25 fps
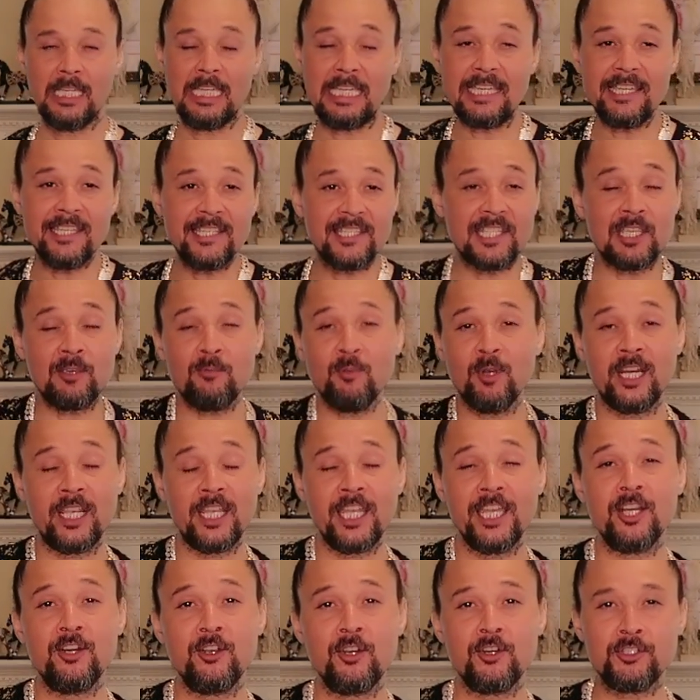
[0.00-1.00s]
Eazy would
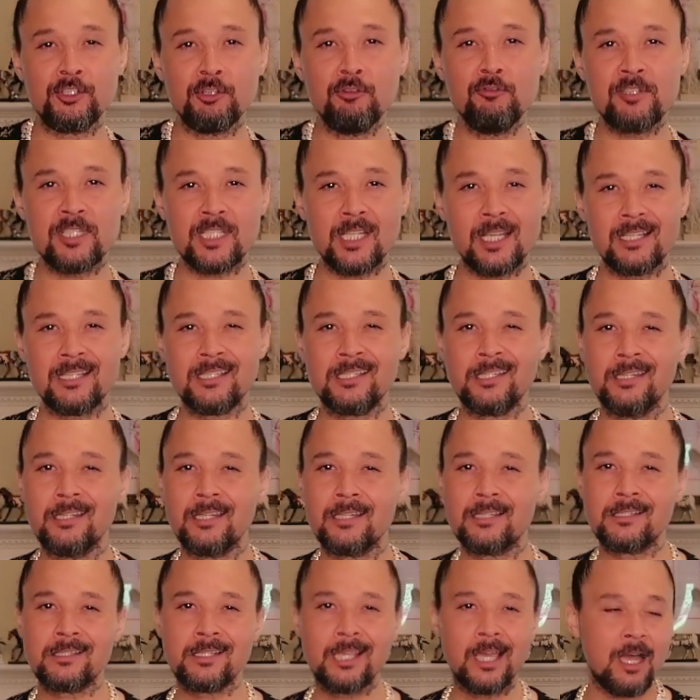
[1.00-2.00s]
introduce us to
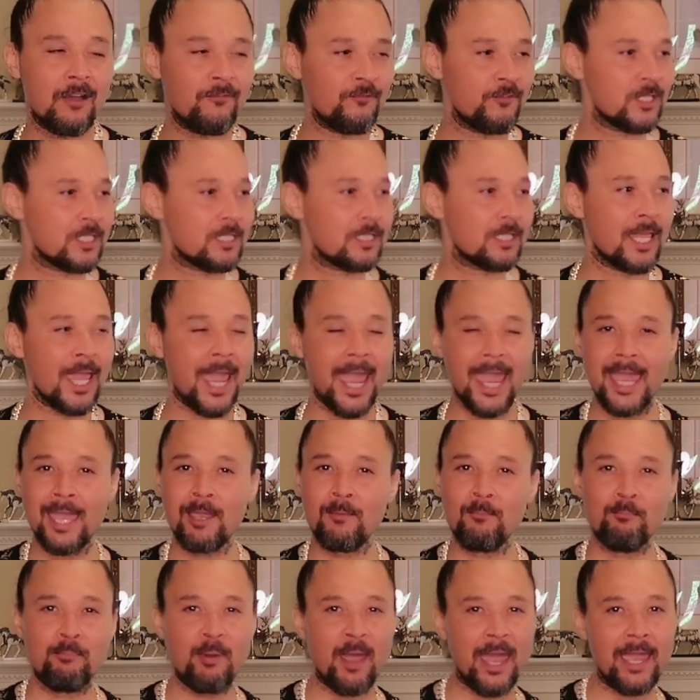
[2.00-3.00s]
the toughest
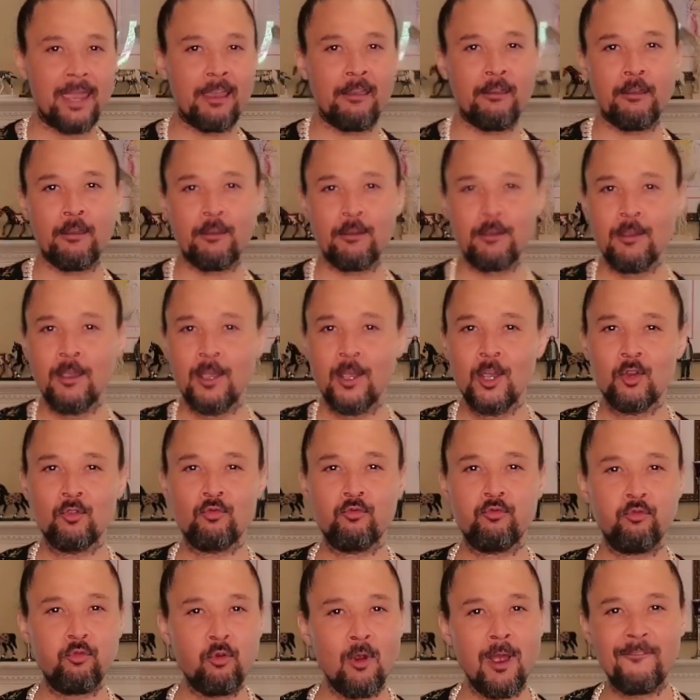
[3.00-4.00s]
gangbanger,
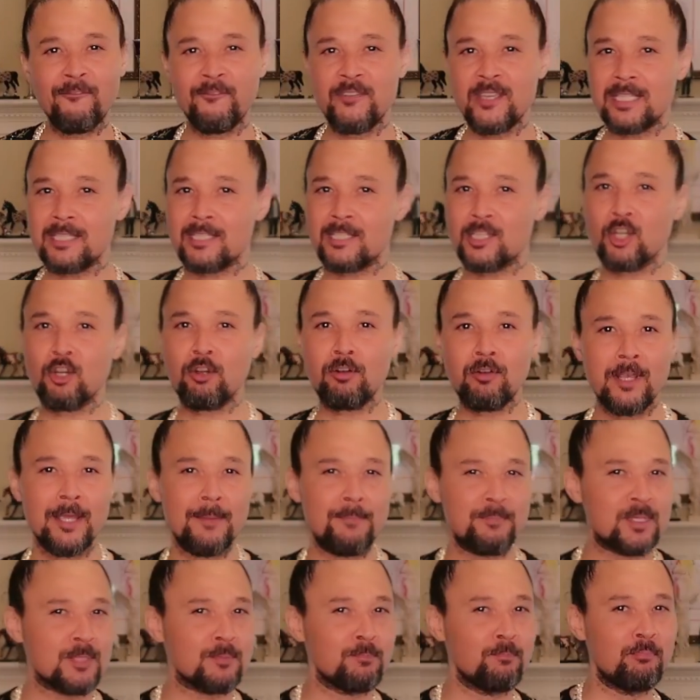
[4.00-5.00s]
roughest
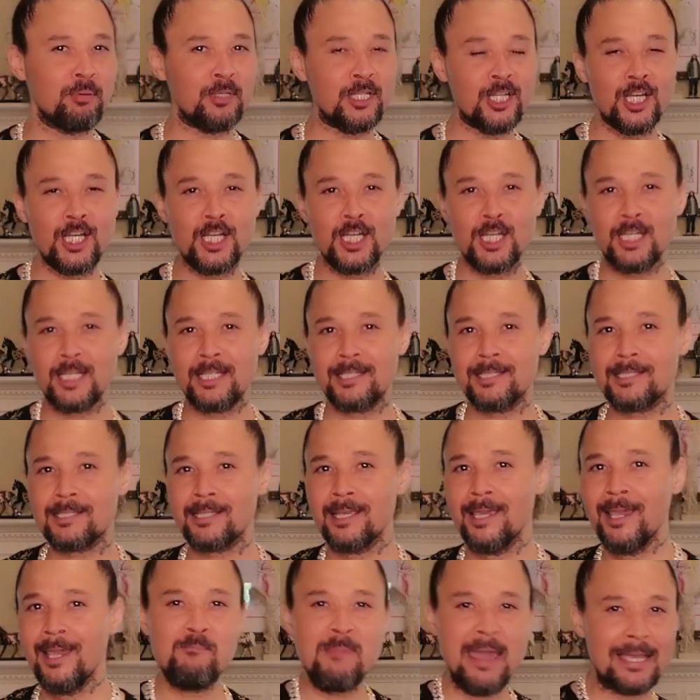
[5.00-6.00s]
Crips,
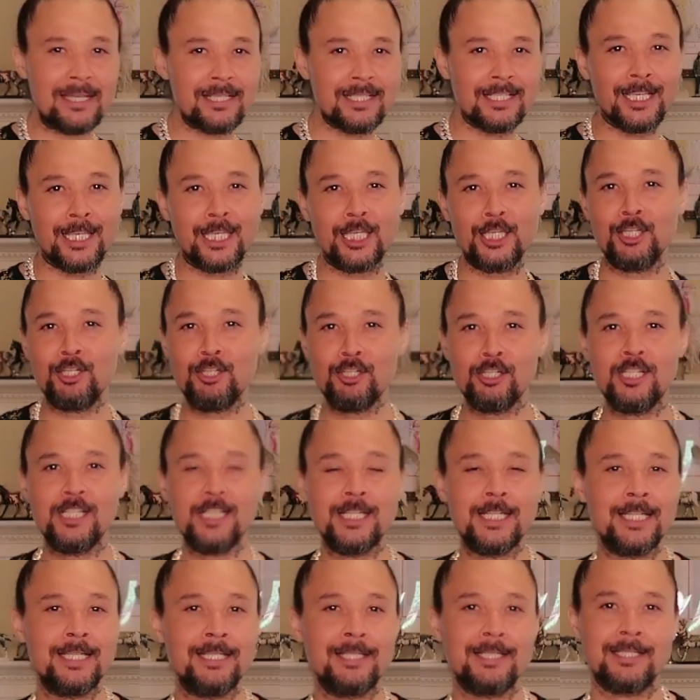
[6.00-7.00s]
Bloods, Mexican
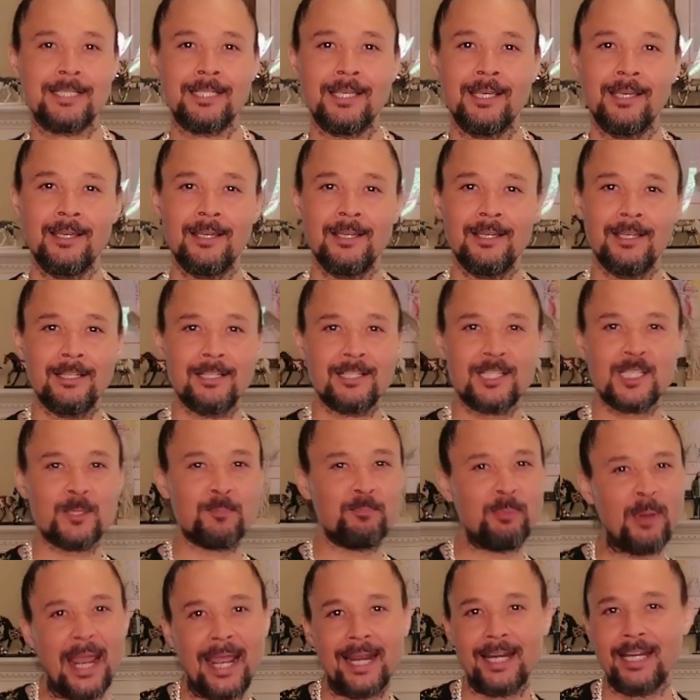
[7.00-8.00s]
hoods,
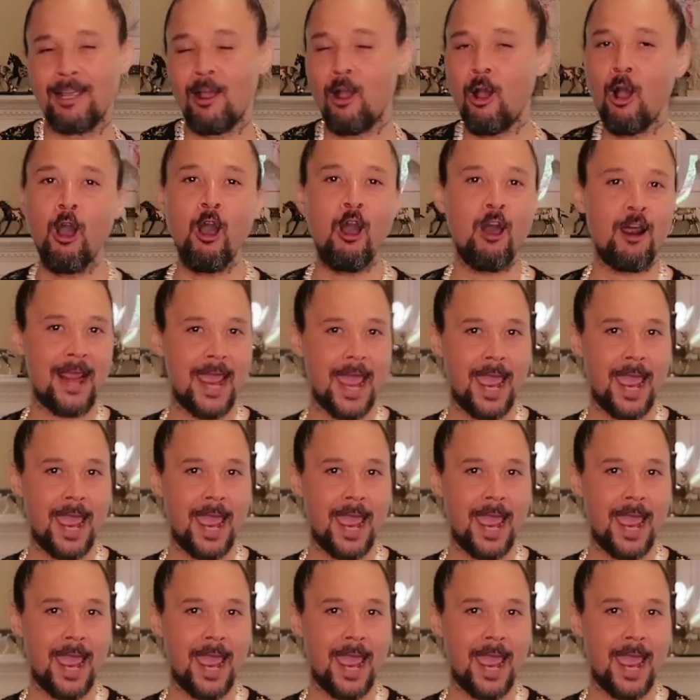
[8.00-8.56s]
Spanish, all